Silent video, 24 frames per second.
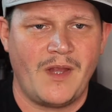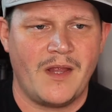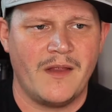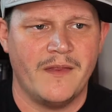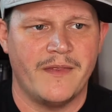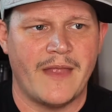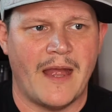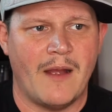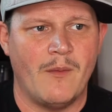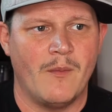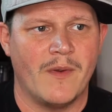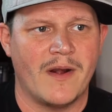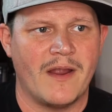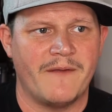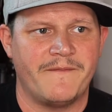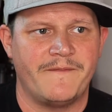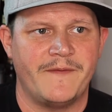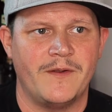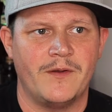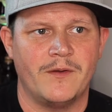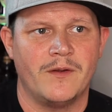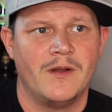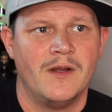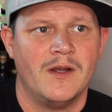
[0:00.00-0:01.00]
That one I
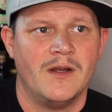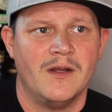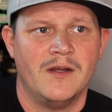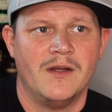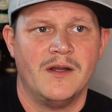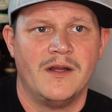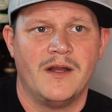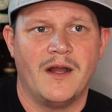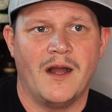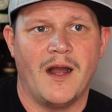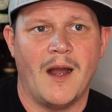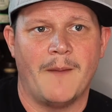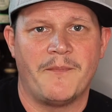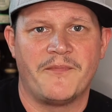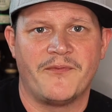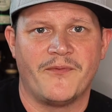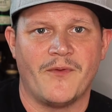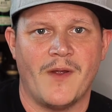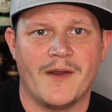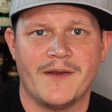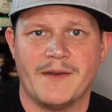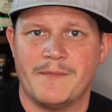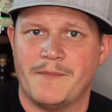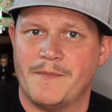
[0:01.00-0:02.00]
feel up
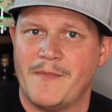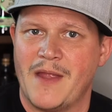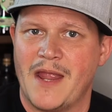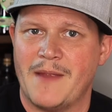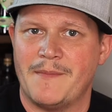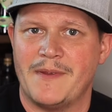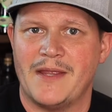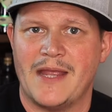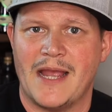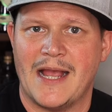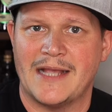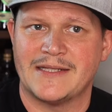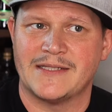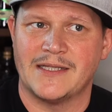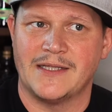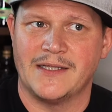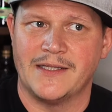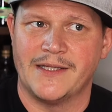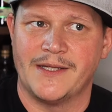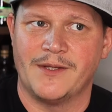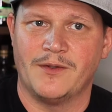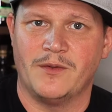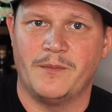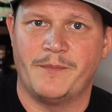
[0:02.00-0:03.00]
front maybe has a
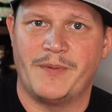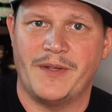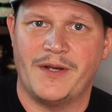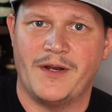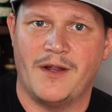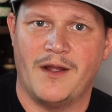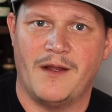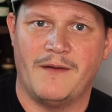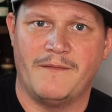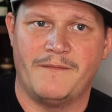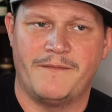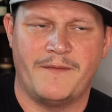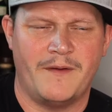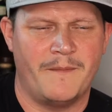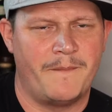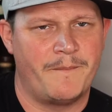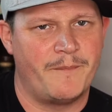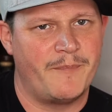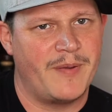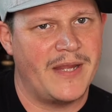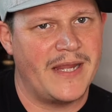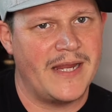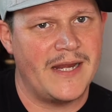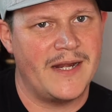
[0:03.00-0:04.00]
little bit of a
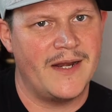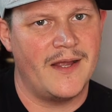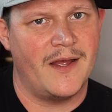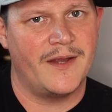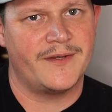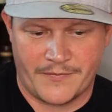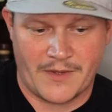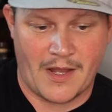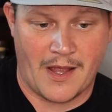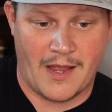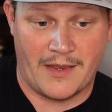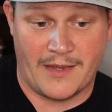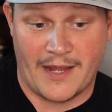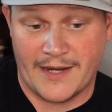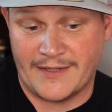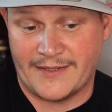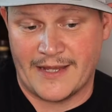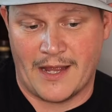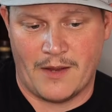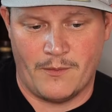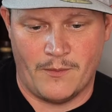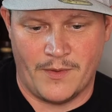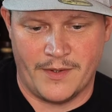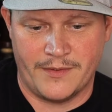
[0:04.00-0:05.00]
peanut. I like
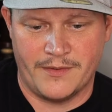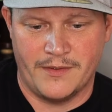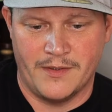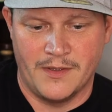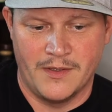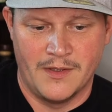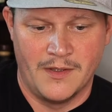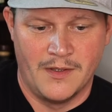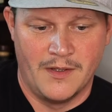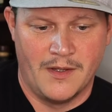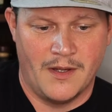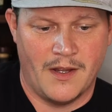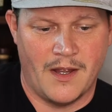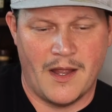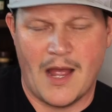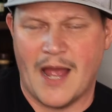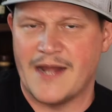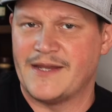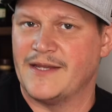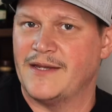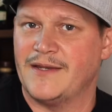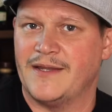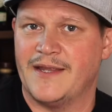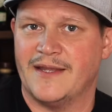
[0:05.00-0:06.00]
that one. I
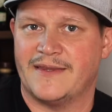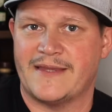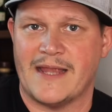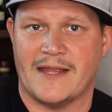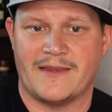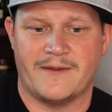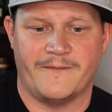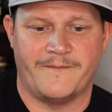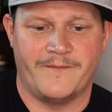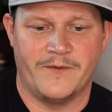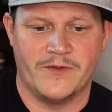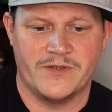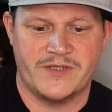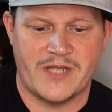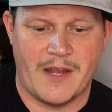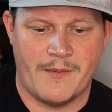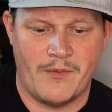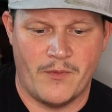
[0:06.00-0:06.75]
didn't get that the first time